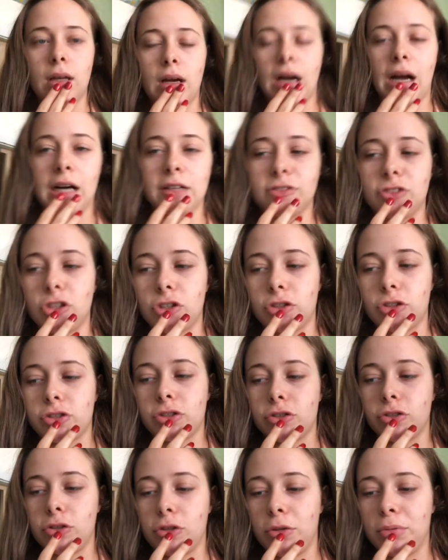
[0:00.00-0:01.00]
I've just
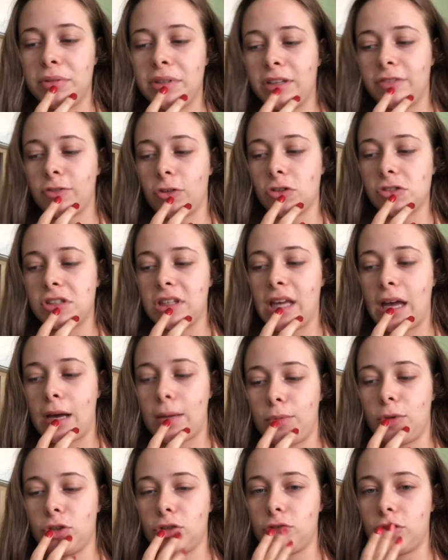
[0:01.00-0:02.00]
stood up and I've lost the
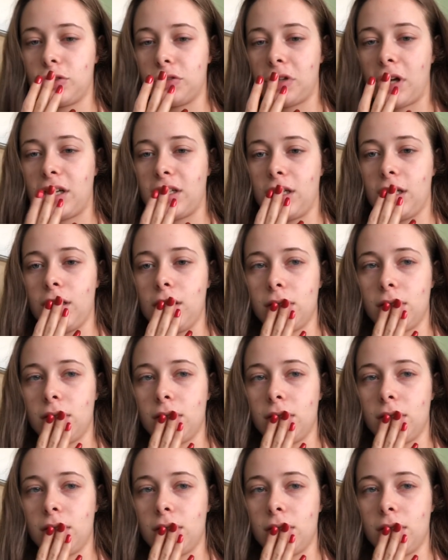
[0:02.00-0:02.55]
AirPods already.